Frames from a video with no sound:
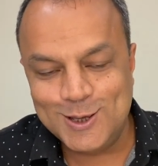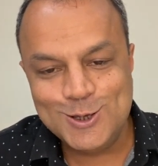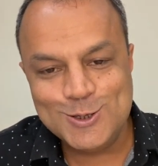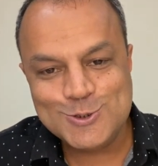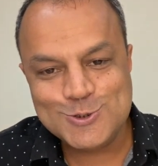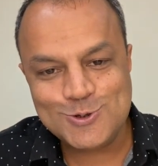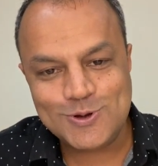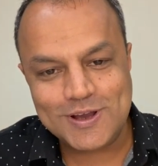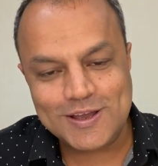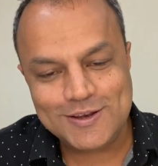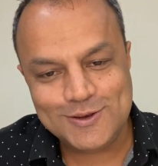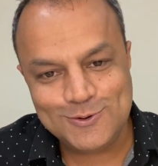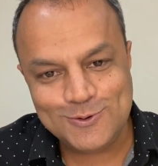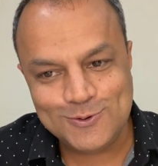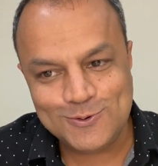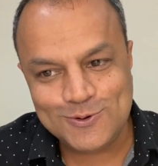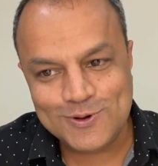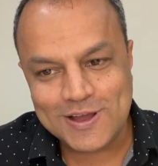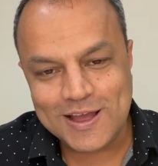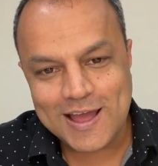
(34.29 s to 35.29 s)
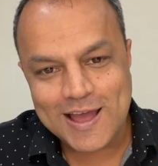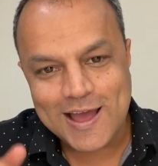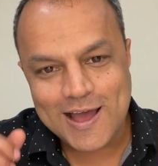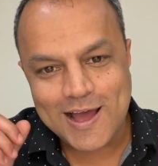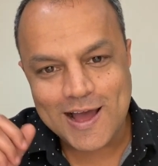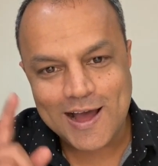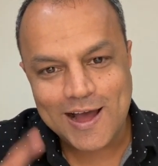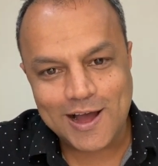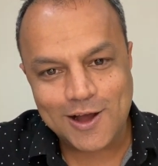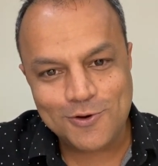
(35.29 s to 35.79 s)
So I know
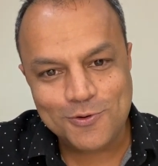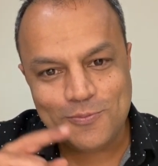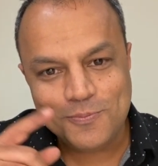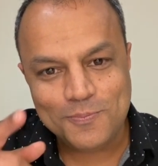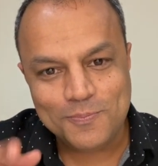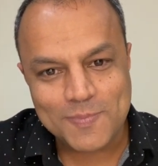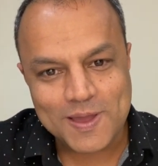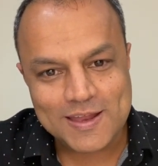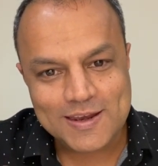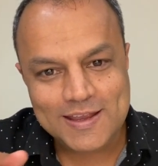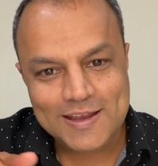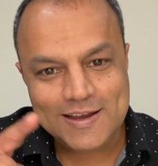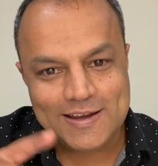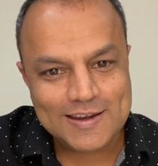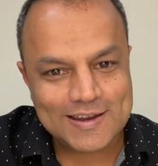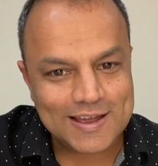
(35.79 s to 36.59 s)
how many